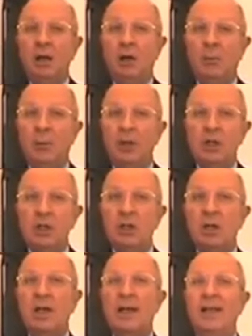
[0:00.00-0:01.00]
Globish
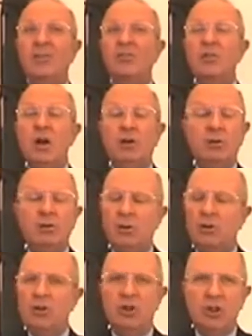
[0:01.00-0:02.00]
is not
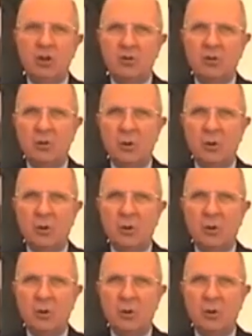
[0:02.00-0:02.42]
just a